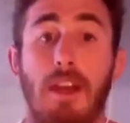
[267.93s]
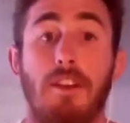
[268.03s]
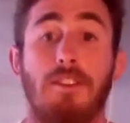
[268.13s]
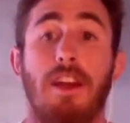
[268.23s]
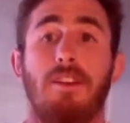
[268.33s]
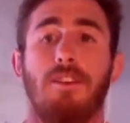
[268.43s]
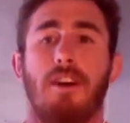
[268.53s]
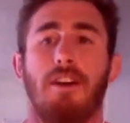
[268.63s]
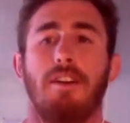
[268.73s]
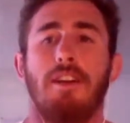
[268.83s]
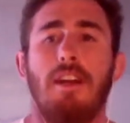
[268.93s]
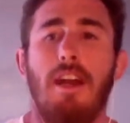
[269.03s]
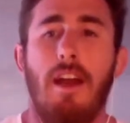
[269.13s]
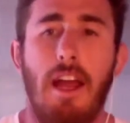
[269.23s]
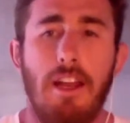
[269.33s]
exactly right.
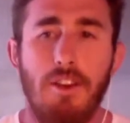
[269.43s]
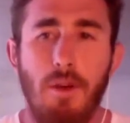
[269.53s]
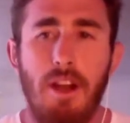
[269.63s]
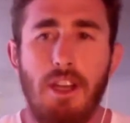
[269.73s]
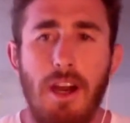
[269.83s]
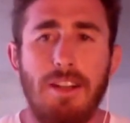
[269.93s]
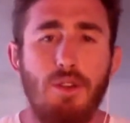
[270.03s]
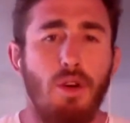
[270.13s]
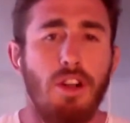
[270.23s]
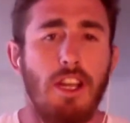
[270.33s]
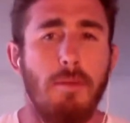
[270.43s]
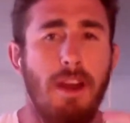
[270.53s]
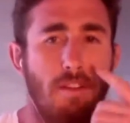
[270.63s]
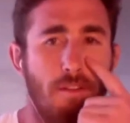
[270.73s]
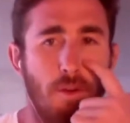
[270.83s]
And you are talking
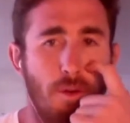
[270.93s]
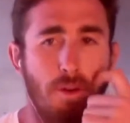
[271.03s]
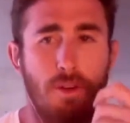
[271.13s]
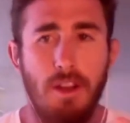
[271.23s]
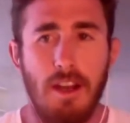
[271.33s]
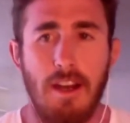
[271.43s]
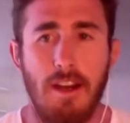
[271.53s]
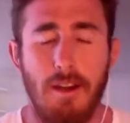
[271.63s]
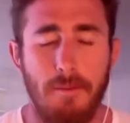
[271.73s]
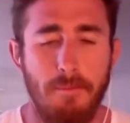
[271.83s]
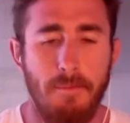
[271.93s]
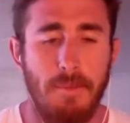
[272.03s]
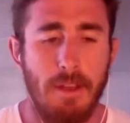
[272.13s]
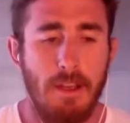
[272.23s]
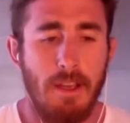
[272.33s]
about food.
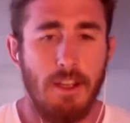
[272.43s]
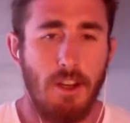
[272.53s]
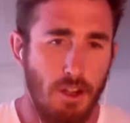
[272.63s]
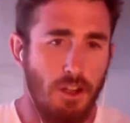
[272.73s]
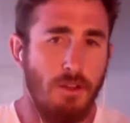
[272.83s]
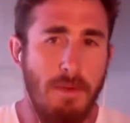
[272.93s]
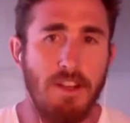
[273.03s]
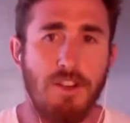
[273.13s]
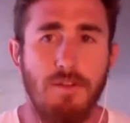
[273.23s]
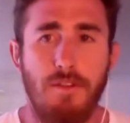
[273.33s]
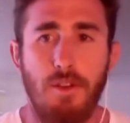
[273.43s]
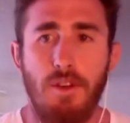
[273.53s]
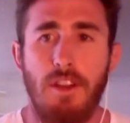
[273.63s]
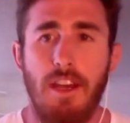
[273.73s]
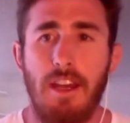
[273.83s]
You mentioned food
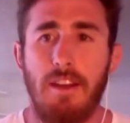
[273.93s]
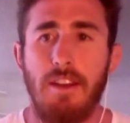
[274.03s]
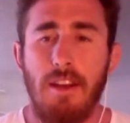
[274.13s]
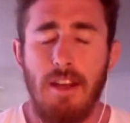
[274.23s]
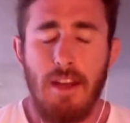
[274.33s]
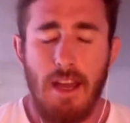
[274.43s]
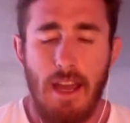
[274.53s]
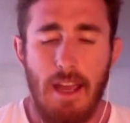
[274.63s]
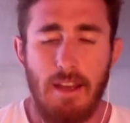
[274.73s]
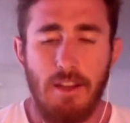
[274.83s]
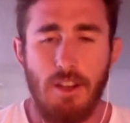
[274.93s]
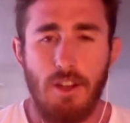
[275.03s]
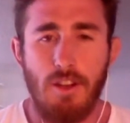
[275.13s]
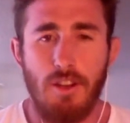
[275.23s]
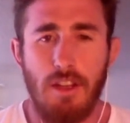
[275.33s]
then, and
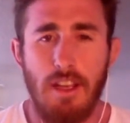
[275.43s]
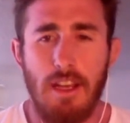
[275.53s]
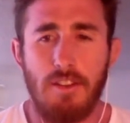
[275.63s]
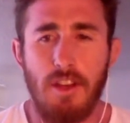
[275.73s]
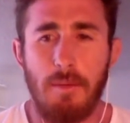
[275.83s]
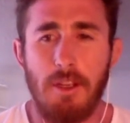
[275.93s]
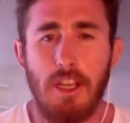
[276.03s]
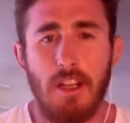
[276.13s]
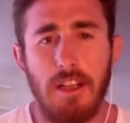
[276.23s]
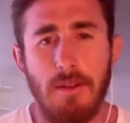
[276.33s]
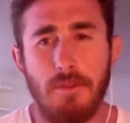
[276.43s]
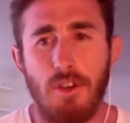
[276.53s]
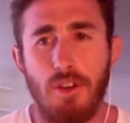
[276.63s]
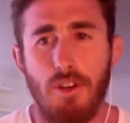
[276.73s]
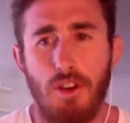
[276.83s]
in some of your clips
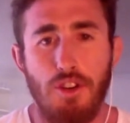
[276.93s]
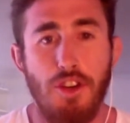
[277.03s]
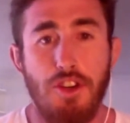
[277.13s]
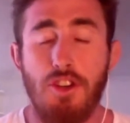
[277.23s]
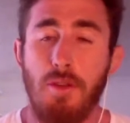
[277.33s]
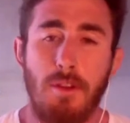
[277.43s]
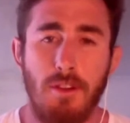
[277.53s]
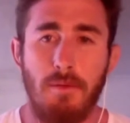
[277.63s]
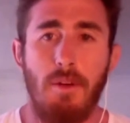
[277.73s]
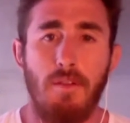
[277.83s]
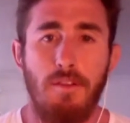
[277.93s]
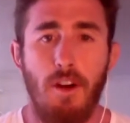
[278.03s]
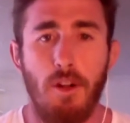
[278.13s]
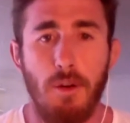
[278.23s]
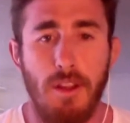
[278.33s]
on YouTube, because I'm
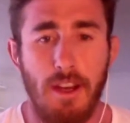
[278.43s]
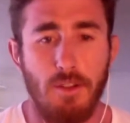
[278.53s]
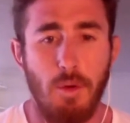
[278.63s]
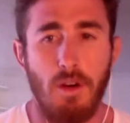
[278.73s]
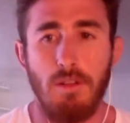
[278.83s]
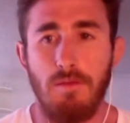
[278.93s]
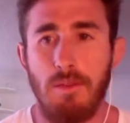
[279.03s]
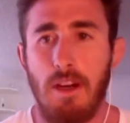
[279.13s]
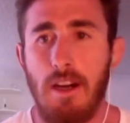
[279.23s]
following that as well.